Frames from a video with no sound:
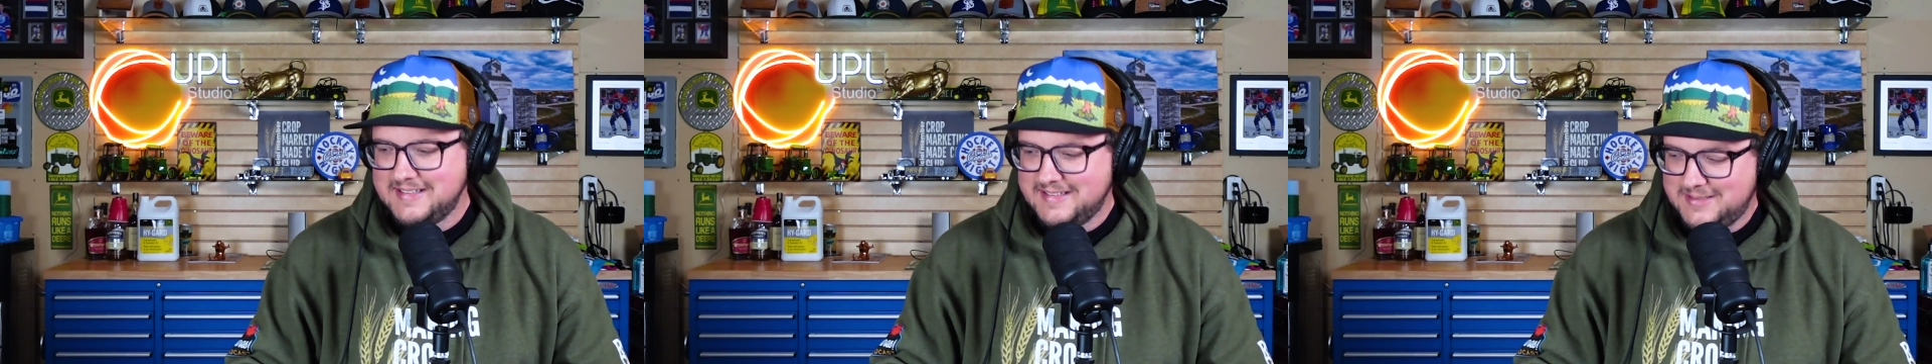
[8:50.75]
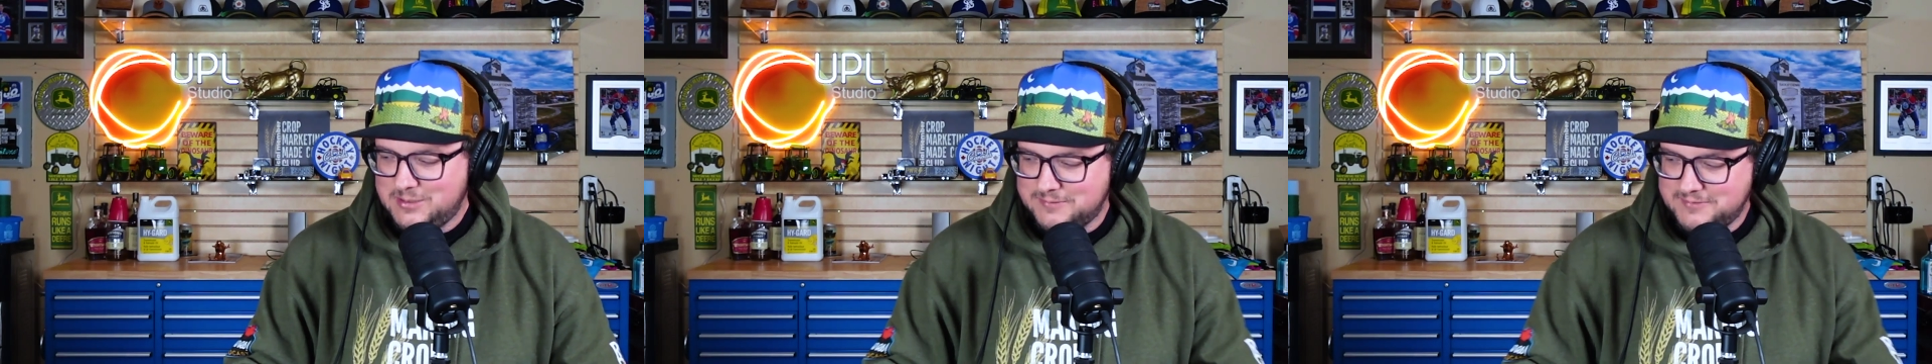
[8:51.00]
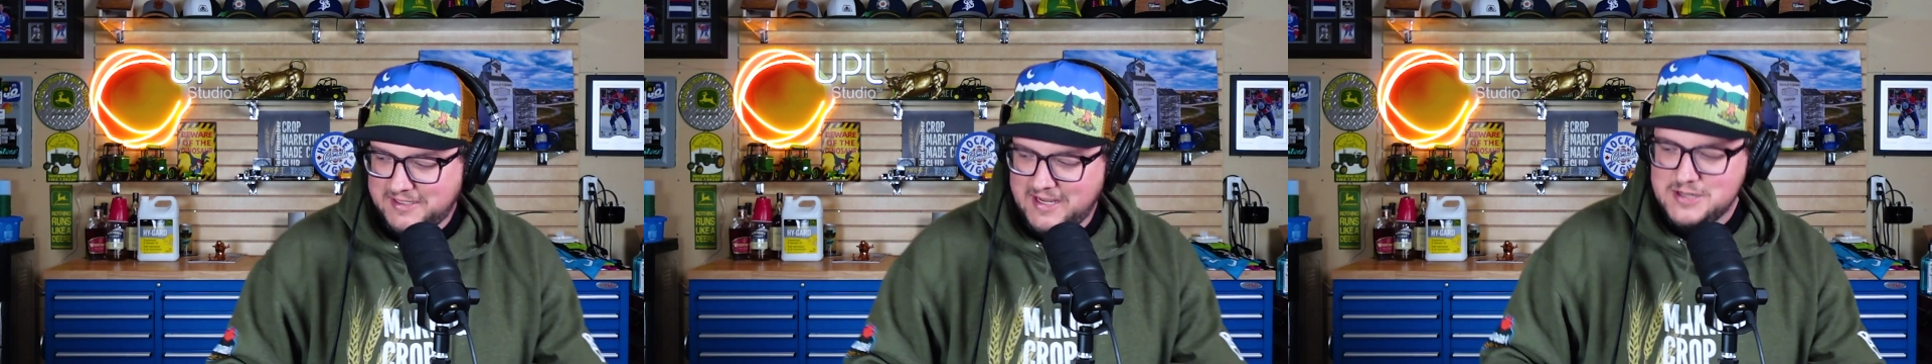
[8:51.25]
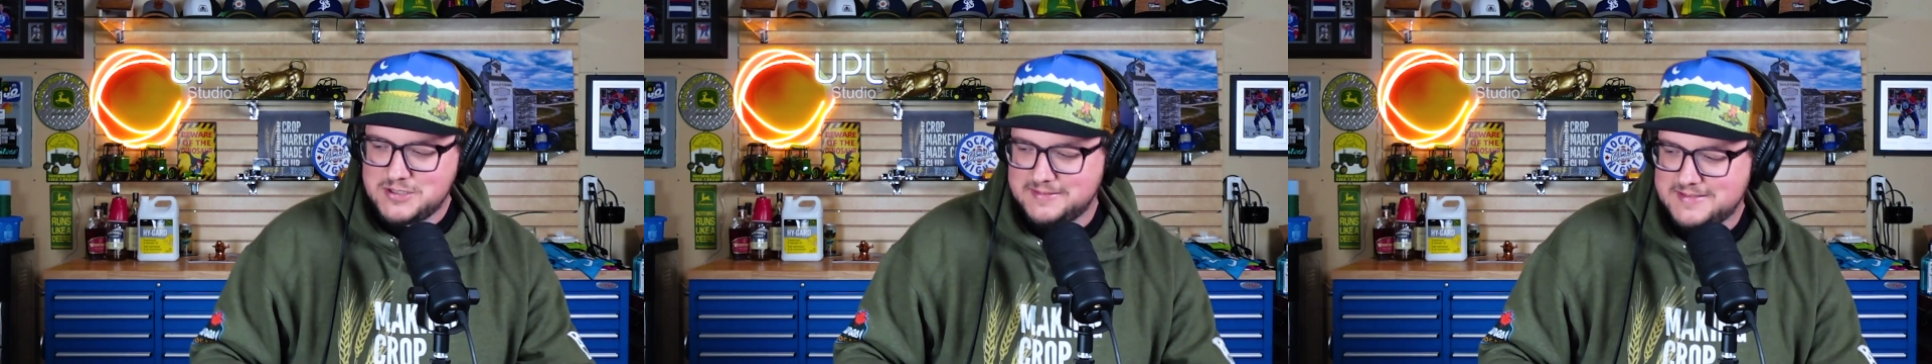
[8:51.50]
they're on
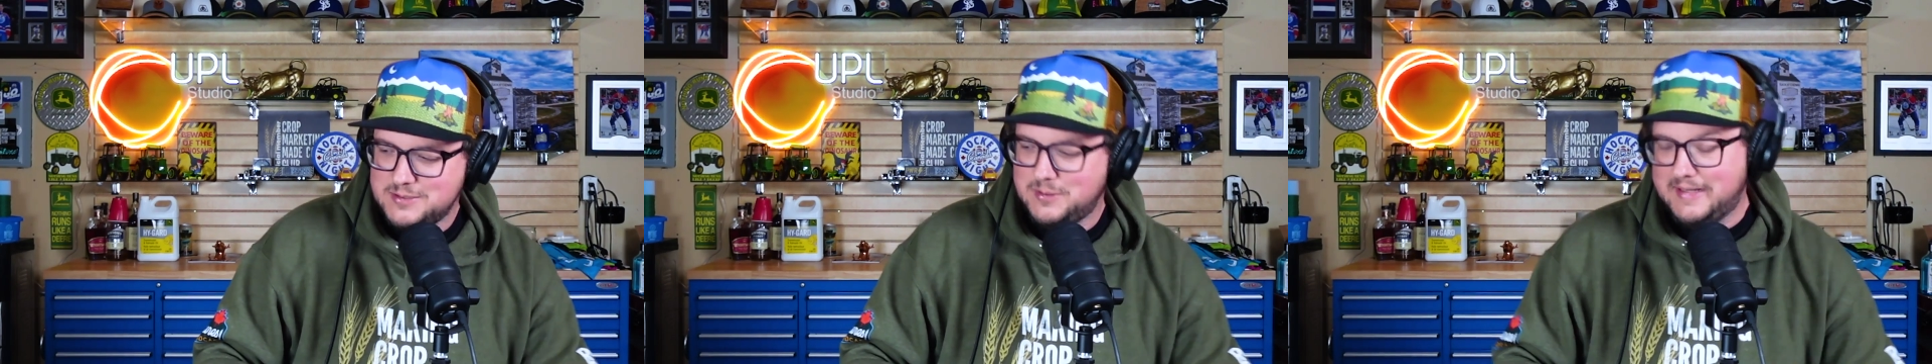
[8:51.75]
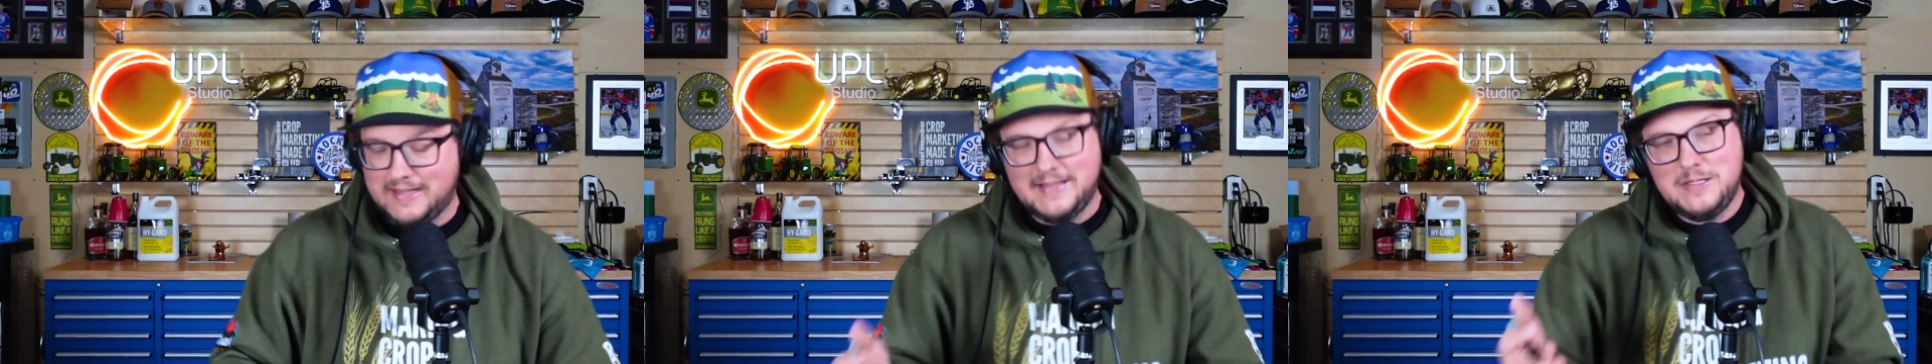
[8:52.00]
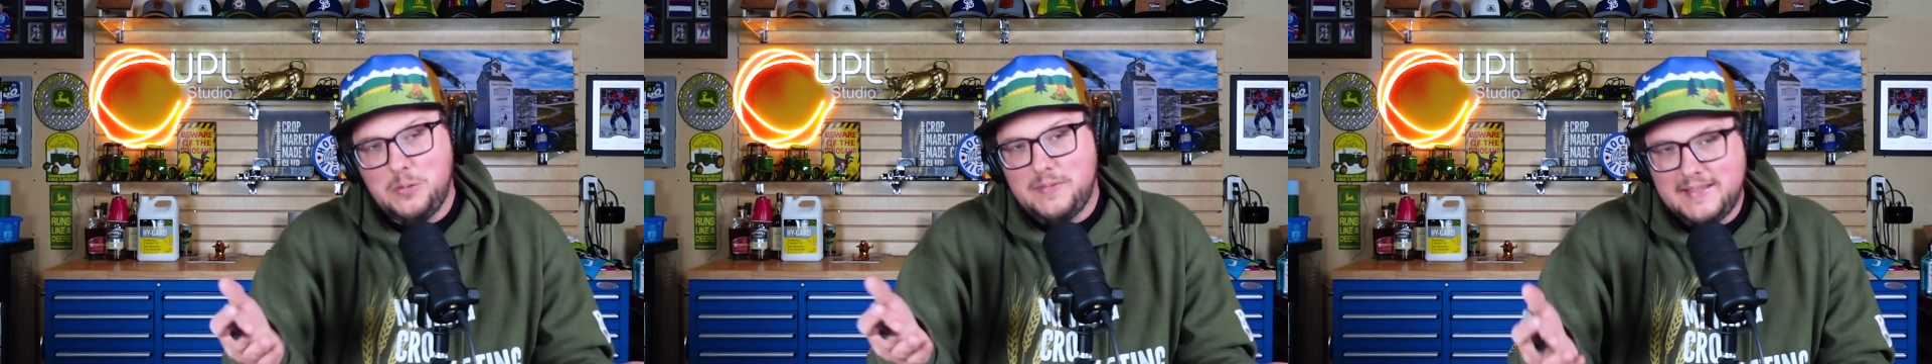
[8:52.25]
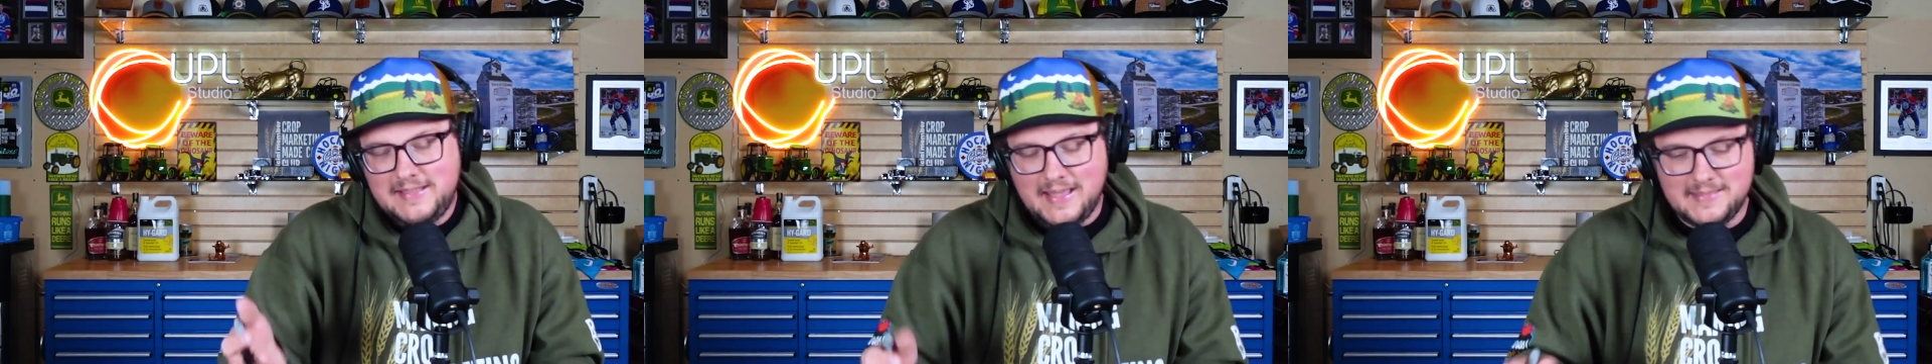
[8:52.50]
vacation. So I know they
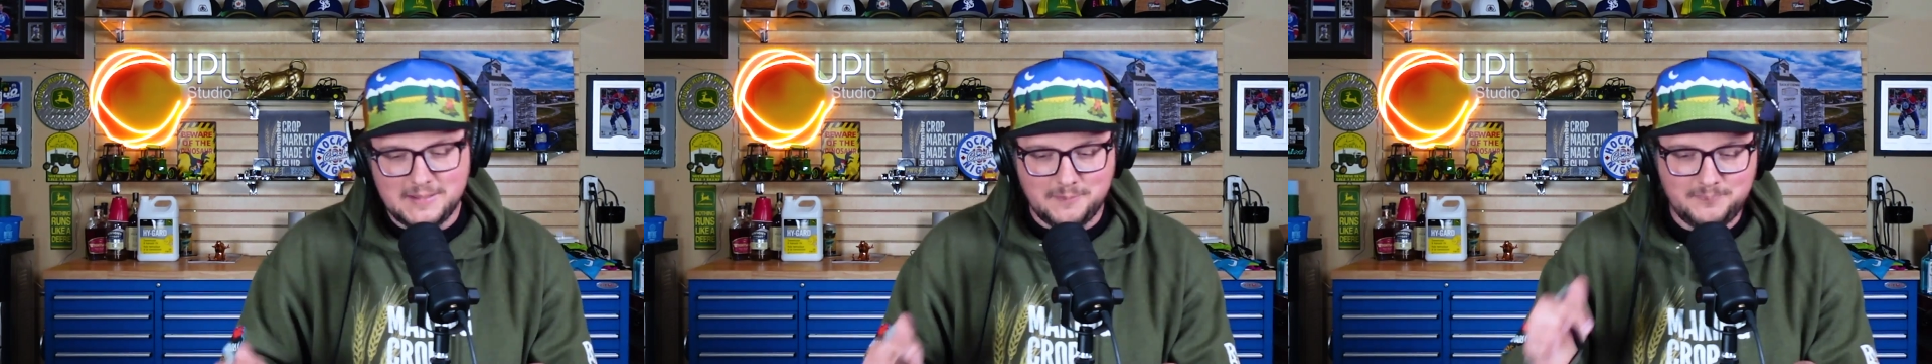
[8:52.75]
get them,